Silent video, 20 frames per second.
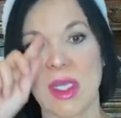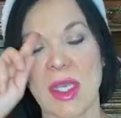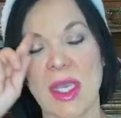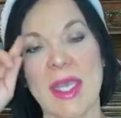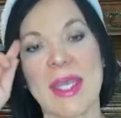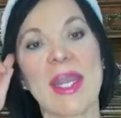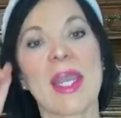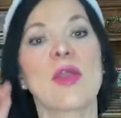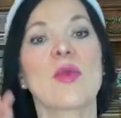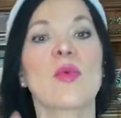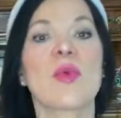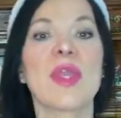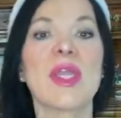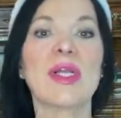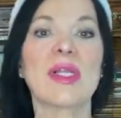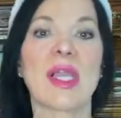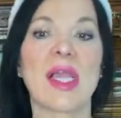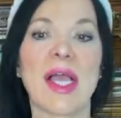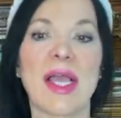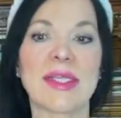And I
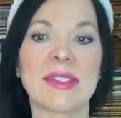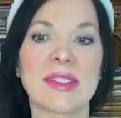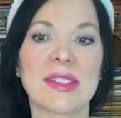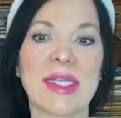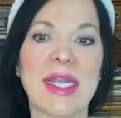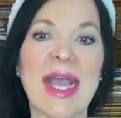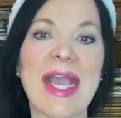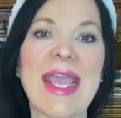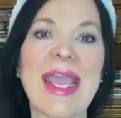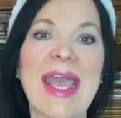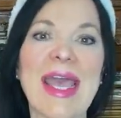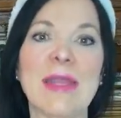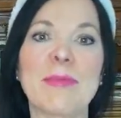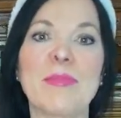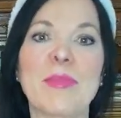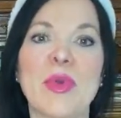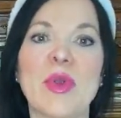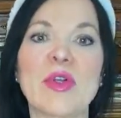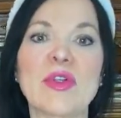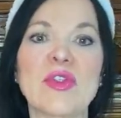realized that I
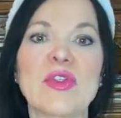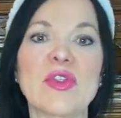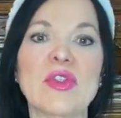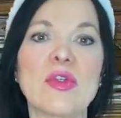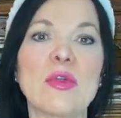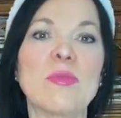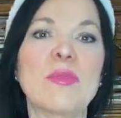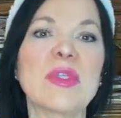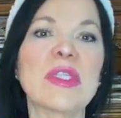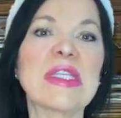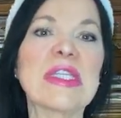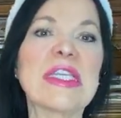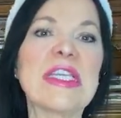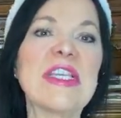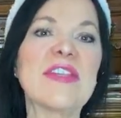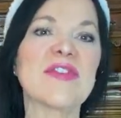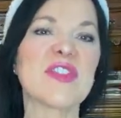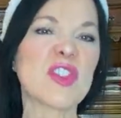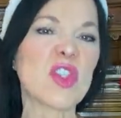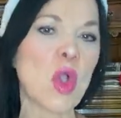had personal
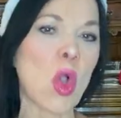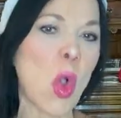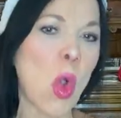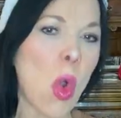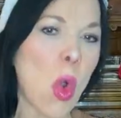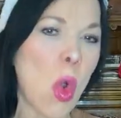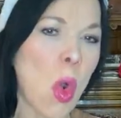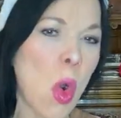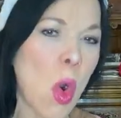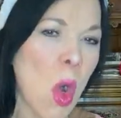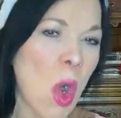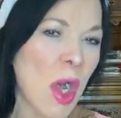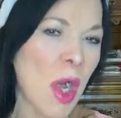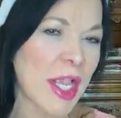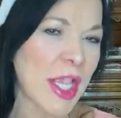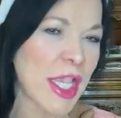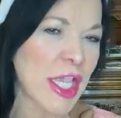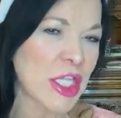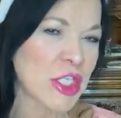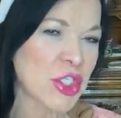beliefs,
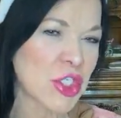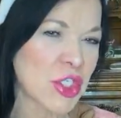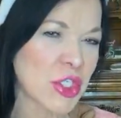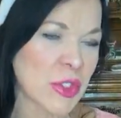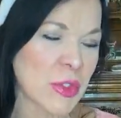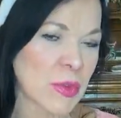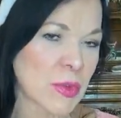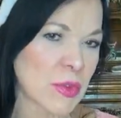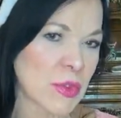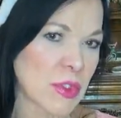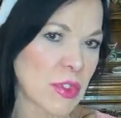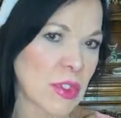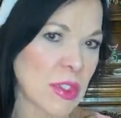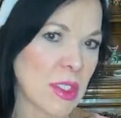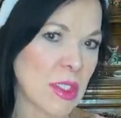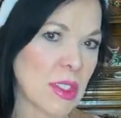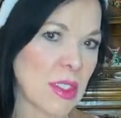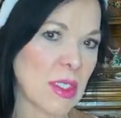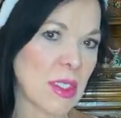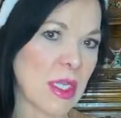core issues
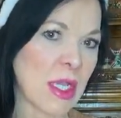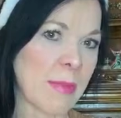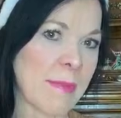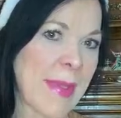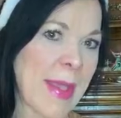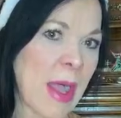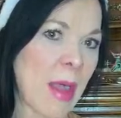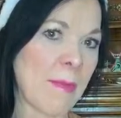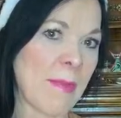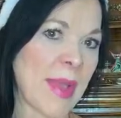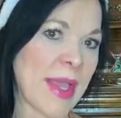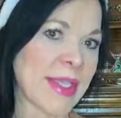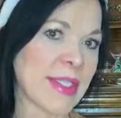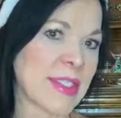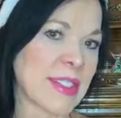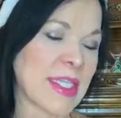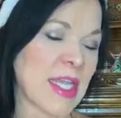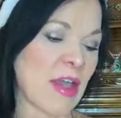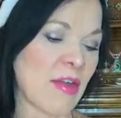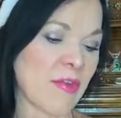about
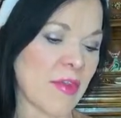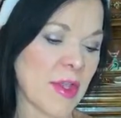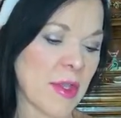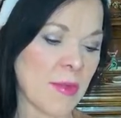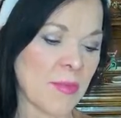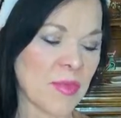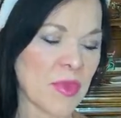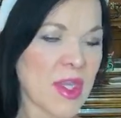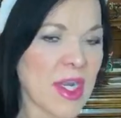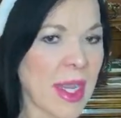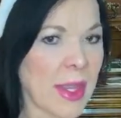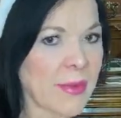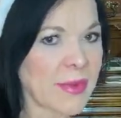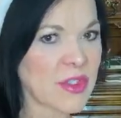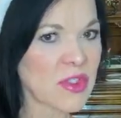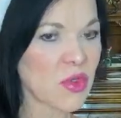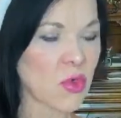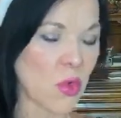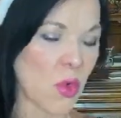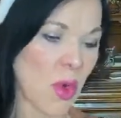myself, that I
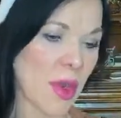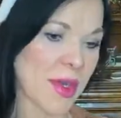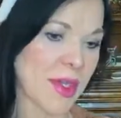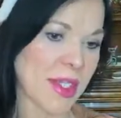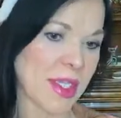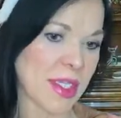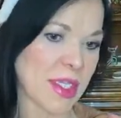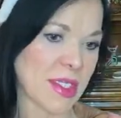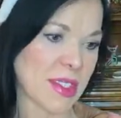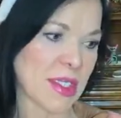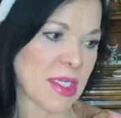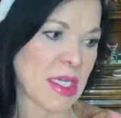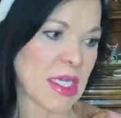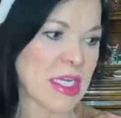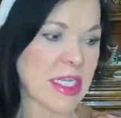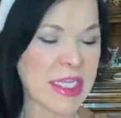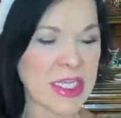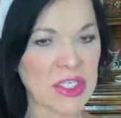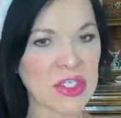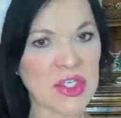was quirky and
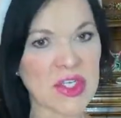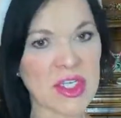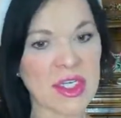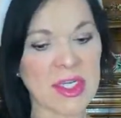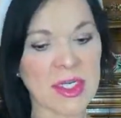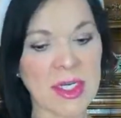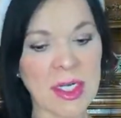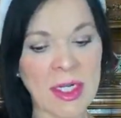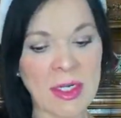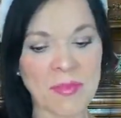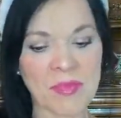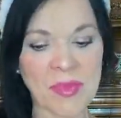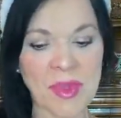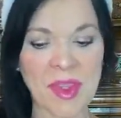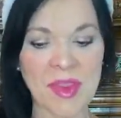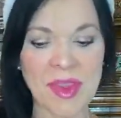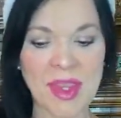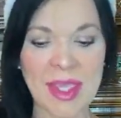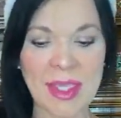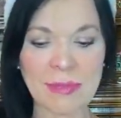niche, and
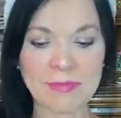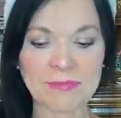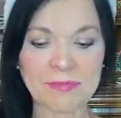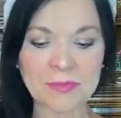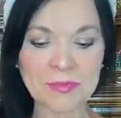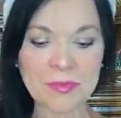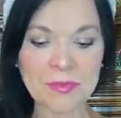that